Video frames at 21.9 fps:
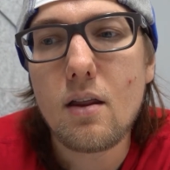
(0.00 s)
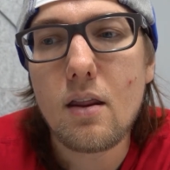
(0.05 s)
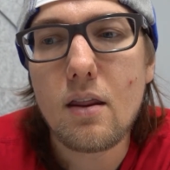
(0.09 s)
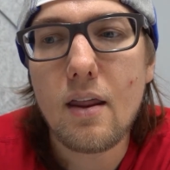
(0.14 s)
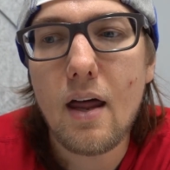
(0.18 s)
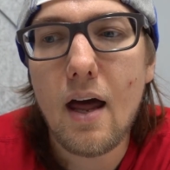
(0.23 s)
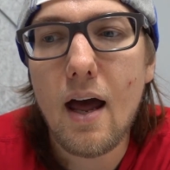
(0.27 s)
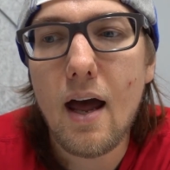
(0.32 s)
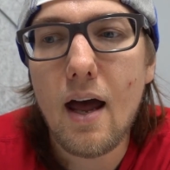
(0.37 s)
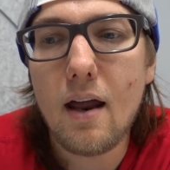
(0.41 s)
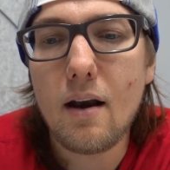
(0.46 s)

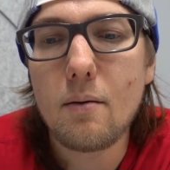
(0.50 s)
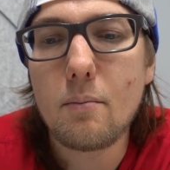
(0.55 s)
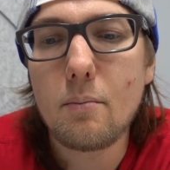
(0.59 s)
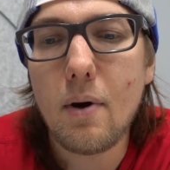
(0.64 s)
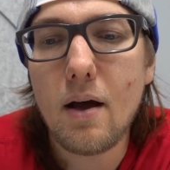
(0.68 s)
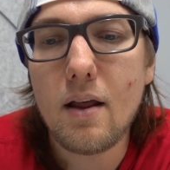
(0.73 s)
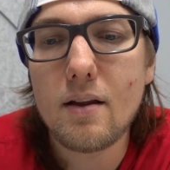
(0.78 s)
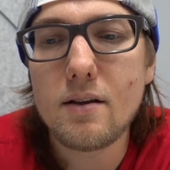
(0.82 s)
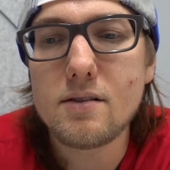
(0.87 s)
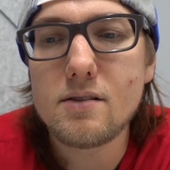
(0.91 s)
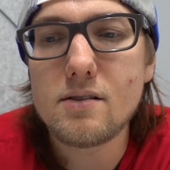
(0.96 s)
that
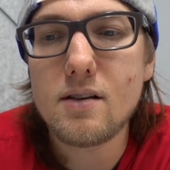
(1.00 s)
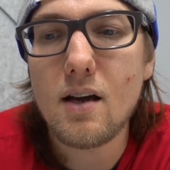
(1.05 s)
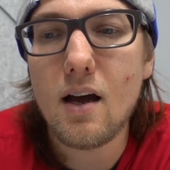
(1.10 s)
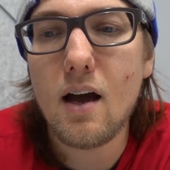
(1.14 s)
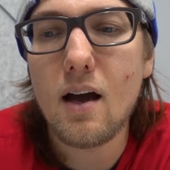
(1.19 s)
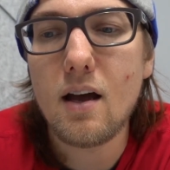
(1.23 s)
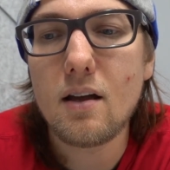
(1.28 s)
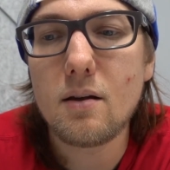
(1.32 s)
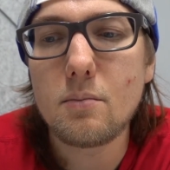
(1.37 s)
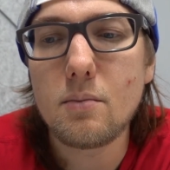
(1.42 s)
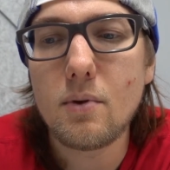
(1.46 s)
by this
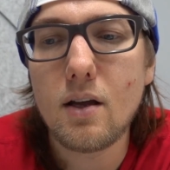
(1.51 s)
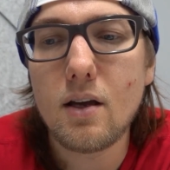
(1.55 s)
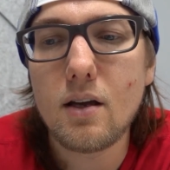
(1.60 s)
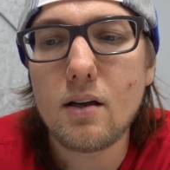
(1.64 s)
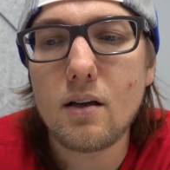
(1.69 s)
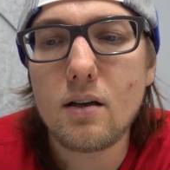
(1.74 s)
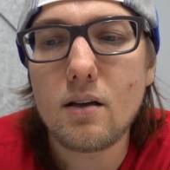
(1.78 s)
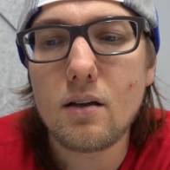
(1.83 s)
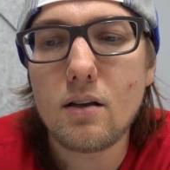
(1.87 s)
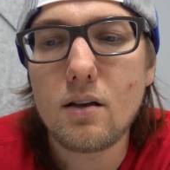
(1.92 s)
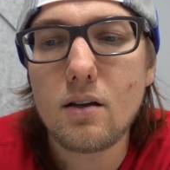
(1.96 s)
time
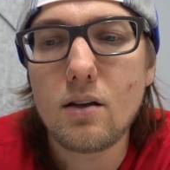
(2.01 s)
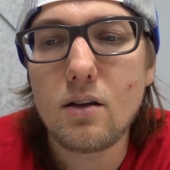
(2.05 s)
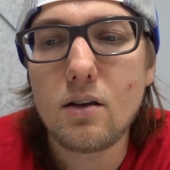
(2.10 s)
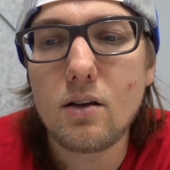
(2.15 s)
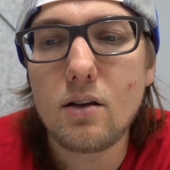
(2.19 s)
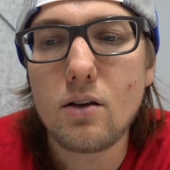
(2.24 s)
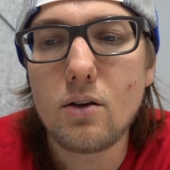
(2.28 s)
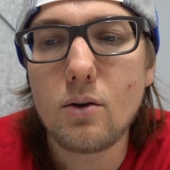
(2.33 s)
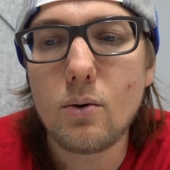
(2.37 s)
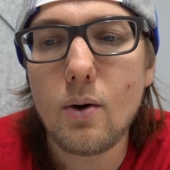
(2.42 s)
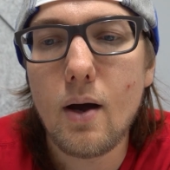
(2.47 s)
like
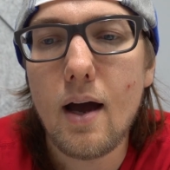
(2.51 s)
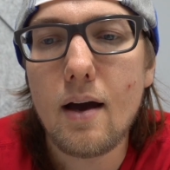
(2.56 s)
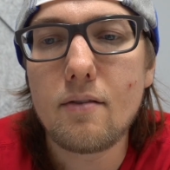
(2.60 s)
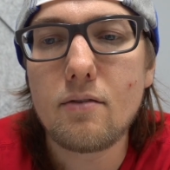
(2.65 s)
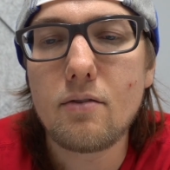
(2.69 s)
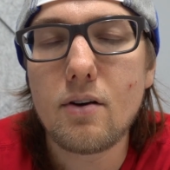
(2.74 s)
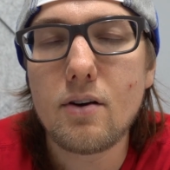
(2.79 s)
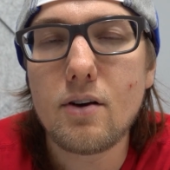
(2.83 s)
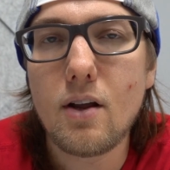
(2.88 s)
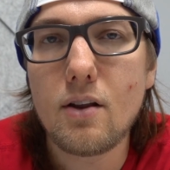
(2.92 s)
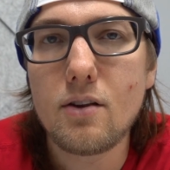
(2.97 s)
you
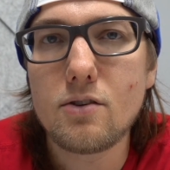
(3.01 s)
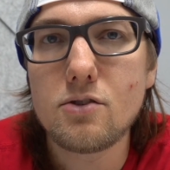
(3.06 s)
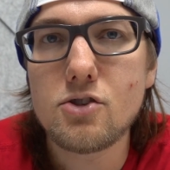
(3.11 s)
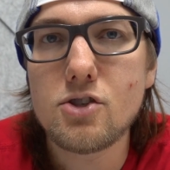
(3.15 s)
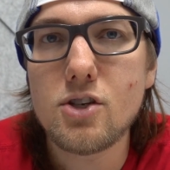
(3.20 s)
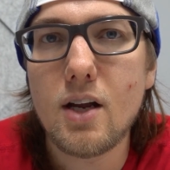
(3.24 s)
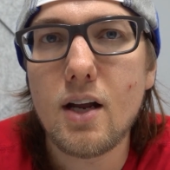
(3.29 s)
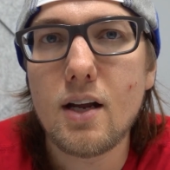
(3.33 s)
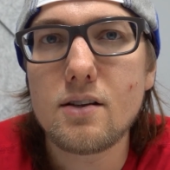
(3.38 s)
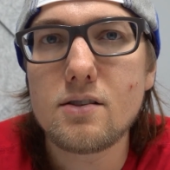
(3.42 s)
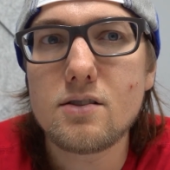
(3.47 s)
have another
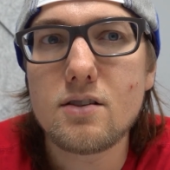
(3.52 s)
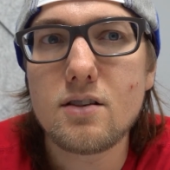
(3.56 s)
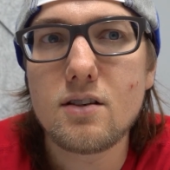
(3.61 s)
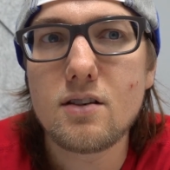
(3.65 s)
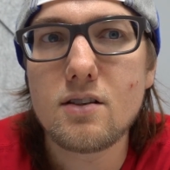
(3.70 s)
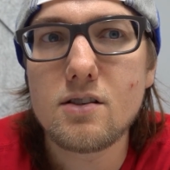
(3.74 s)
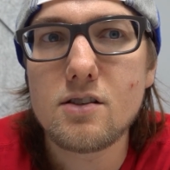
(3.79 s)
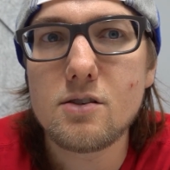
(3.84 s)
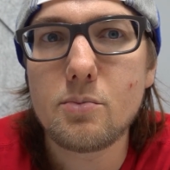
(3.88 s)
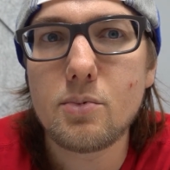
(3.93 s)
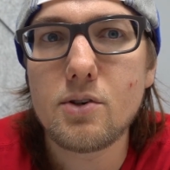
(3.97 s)
chance to
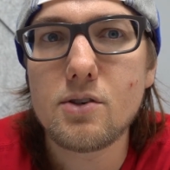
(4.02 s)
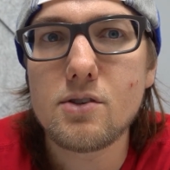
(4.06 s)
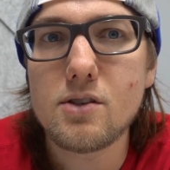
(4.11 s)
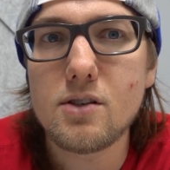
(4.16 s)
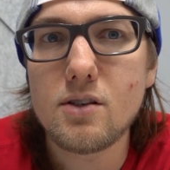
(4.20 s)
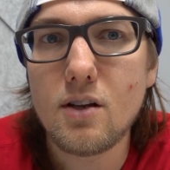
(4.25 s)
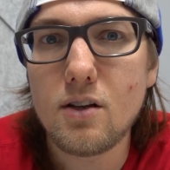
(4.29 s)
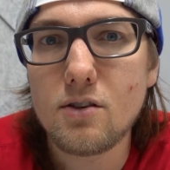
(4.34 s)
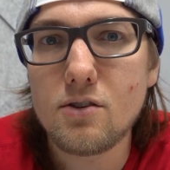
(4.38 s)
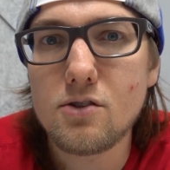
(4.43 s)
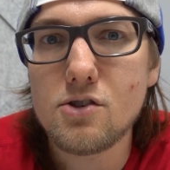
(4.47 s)
disperse
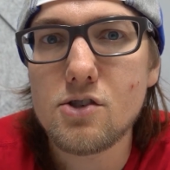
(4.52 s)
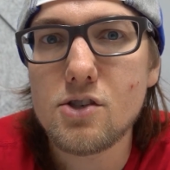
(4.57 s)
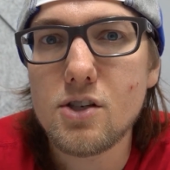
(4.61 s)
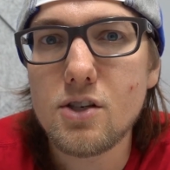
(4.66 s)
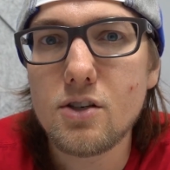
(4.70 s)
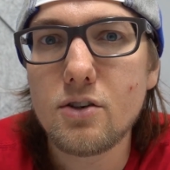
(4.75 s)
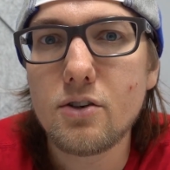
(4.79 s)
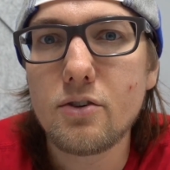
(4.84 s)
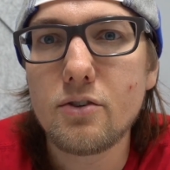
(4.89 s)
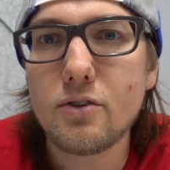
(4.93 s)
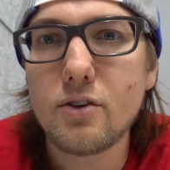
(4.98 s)
another
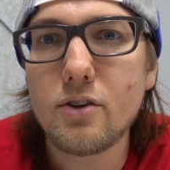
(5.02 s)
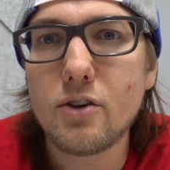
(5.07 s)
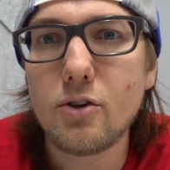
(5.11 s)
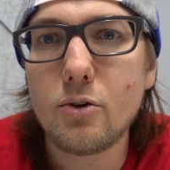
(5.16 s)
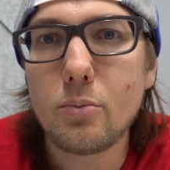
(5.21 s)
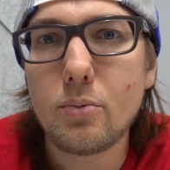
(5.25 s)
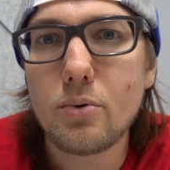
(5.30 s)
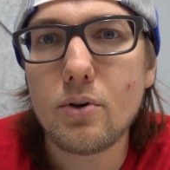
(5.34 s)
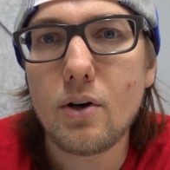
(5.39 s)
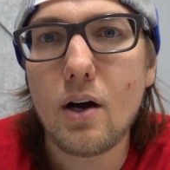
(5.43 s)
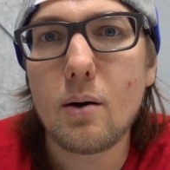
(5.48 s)
shield, you
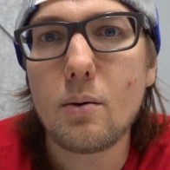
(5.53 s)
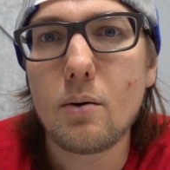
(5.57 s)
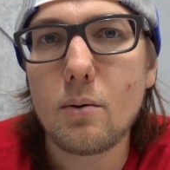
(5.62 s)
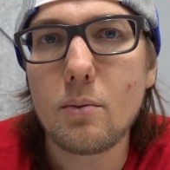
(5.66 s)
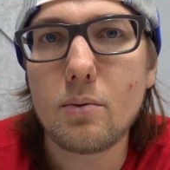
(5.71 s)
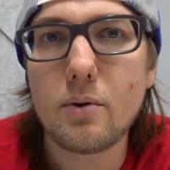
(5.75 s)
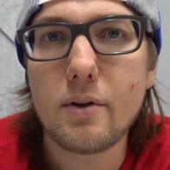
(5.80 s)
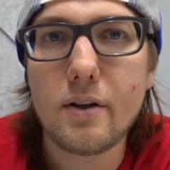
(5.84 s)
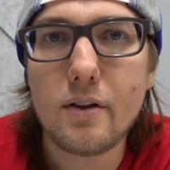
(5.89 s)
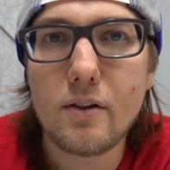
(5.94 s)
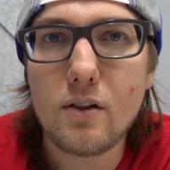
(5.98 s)

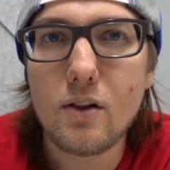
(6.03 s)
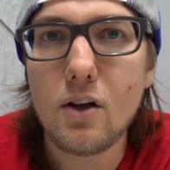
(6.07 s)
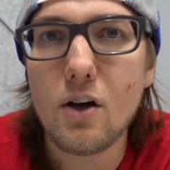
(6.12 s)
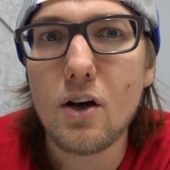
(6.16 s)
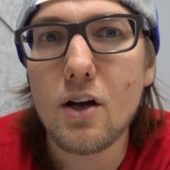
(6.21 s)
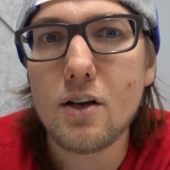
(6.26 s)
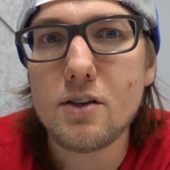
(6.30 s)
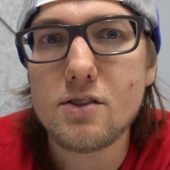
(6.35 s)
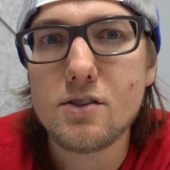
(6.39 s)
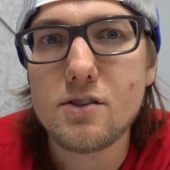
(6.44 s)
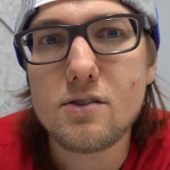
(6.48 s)
probably
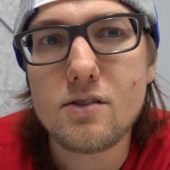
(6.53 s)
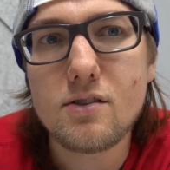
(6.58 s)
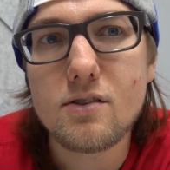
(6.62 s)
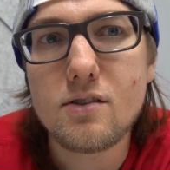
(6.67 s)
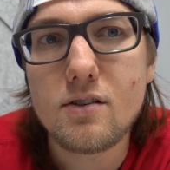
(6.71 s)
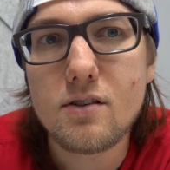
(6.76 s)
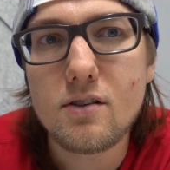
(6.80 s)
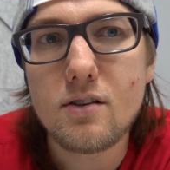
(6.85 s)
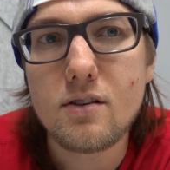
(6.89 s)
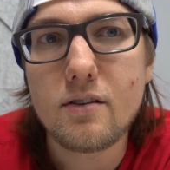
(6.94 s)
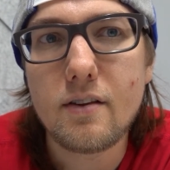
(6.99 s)
lost
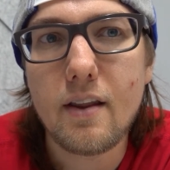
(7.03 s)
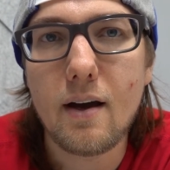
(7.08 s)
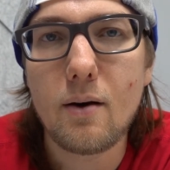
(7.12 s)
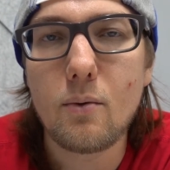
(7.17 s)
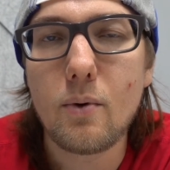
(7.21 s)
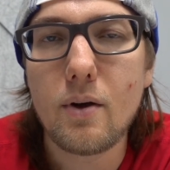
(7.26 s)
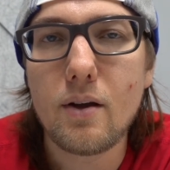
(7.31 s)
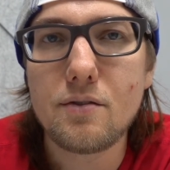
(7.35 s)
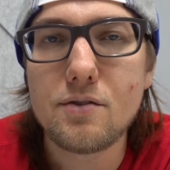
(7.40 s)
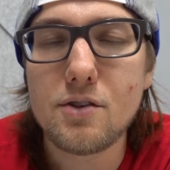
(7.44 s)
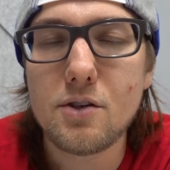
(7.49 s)
that
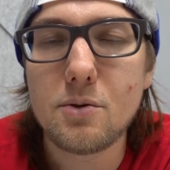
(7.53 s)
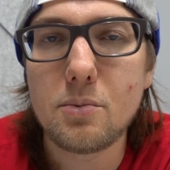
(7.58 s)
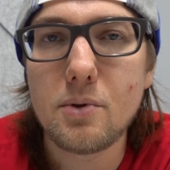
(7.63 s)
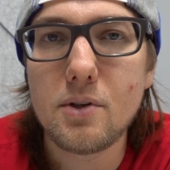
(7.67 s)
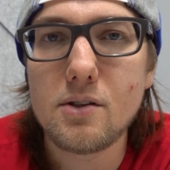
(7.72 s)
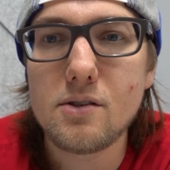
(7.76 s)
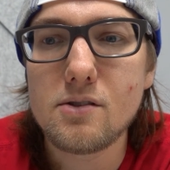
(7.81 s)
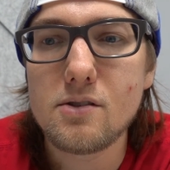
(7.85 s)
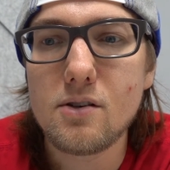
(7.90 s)
Wave Serpent.